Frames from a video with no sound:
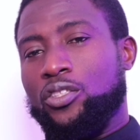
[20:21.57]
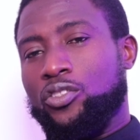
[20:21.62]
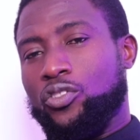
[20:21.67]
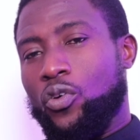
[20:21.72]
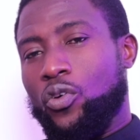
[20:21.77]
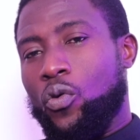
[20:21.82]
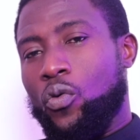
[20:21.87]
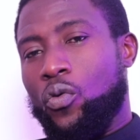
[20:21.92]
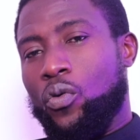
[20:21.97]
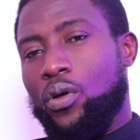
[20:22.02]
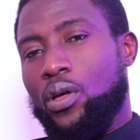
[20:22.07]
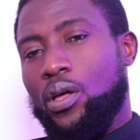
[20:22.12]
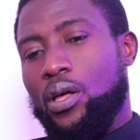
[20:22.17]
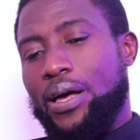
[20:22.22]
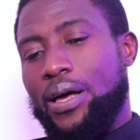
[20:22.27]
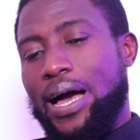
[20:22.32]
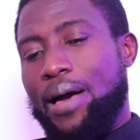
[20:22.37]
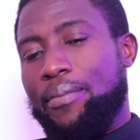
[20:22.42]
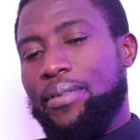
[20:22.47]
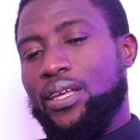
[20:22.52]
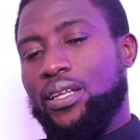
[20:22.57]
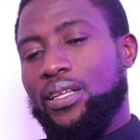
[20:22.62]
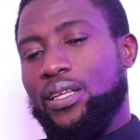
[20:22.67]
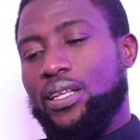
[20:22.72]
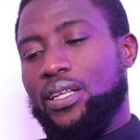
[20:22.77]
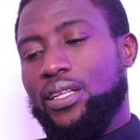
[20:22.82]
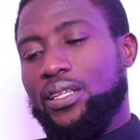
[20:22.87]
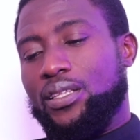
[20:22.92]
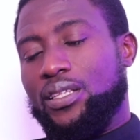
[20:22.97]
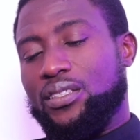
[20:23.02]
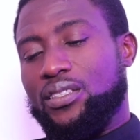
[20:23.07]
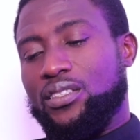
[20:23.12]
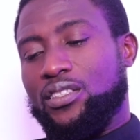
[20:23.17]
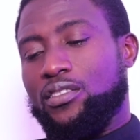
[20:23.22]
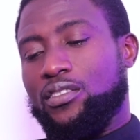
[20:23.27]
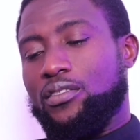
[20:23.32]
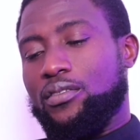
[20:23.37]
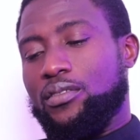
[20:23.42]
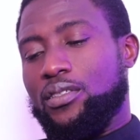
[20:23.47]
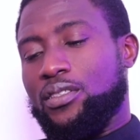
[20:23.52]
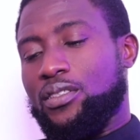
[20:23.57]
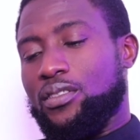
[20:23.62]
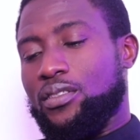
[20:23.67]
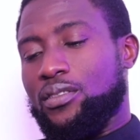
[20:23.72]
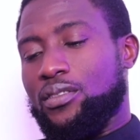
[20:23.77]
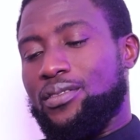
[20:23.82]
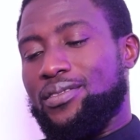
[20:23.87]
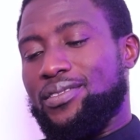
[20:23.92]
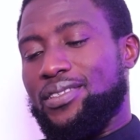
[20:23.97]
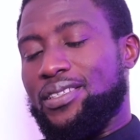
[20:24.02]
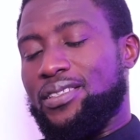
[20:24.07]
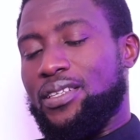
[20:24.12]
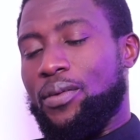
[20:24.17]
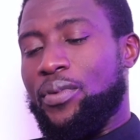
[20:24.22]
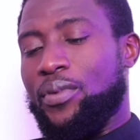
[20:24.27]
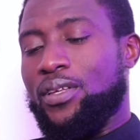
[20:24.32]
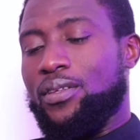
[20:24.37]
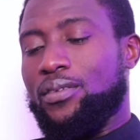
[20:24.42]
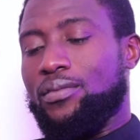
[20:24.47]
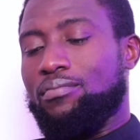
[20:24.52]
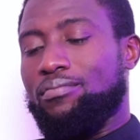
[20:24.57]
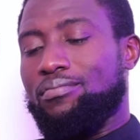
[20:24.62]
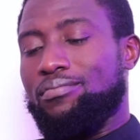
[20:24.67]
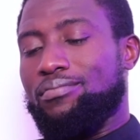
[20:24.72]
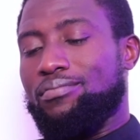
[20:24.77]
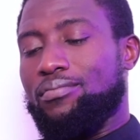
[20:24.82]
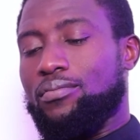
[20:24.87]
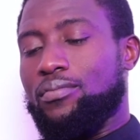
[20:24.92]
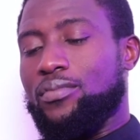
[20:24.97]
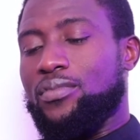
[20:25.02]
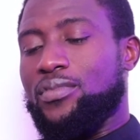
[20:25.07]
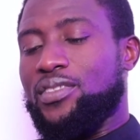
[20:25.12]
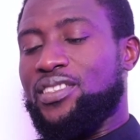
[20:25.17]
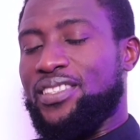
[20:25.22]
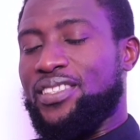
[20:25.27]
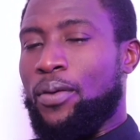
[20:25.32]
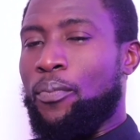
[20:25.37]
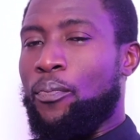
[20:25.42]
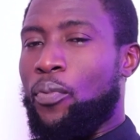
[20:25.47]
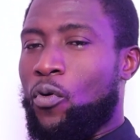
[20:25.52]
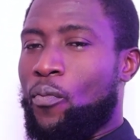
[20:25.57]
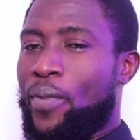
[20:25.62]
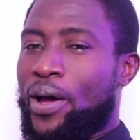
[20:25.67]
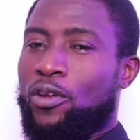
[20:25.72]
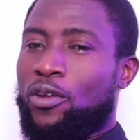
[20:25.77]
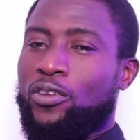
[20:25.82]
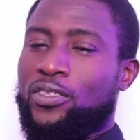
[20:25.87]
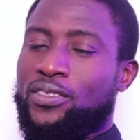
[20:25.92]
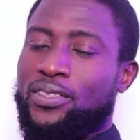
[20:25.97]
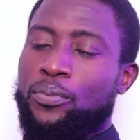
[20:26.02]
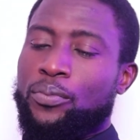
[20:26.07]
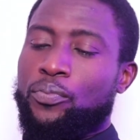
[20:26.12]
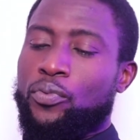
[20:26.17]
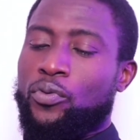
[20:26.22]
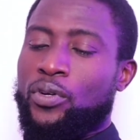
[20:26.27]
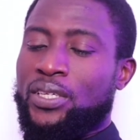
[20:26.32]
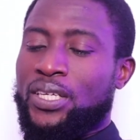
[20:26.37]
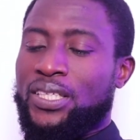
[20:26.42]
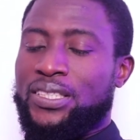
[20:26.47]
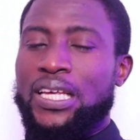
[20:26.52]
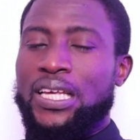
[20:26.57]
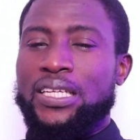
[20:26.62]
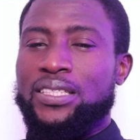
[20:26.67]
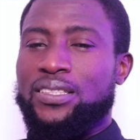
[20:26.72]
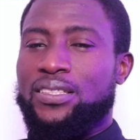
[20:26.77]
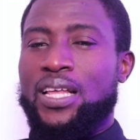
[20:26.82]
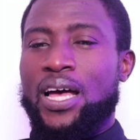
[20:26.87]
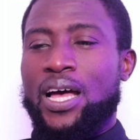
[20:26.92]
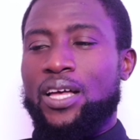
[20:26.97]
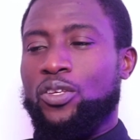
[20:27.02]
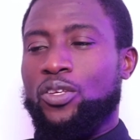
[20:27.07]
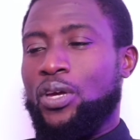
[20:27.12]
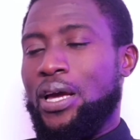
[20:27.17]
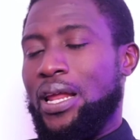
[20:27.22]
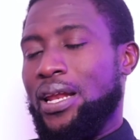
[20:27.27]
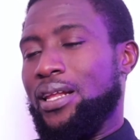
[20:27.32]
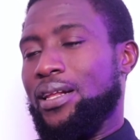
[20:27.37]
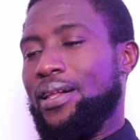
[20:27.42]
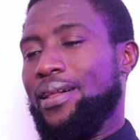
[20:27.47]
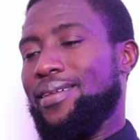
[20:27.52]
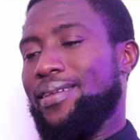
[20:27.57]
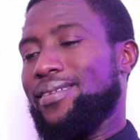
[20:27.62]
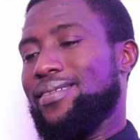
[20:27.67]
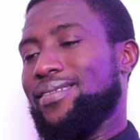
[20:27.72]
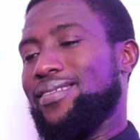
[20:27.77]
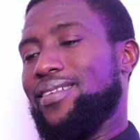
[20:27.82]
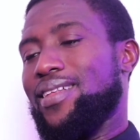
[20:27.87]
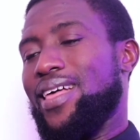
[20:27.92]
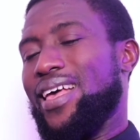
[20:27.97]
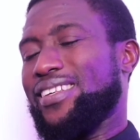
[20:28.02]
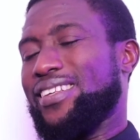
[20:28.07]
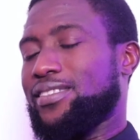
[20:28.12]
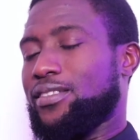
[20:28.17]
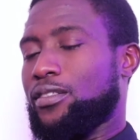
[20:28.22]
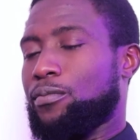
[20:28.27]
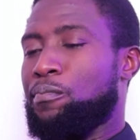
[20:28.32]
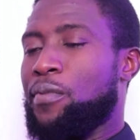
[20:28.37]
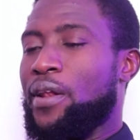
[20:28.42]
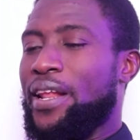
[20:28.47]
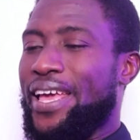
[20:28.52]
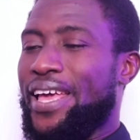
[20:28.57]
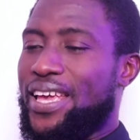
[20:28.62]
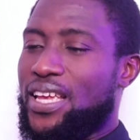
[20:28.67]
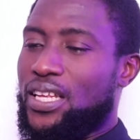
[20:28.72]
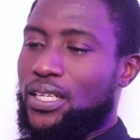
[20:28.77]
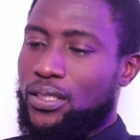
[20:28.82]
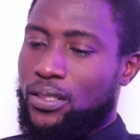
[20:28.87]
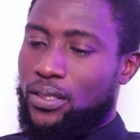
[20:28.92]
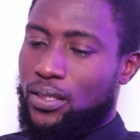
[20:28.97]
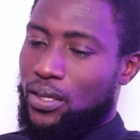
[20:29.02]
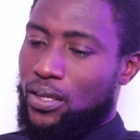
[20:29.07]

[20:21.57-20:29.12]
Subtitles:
So this is a bit simple but not simple in the sense that you can explain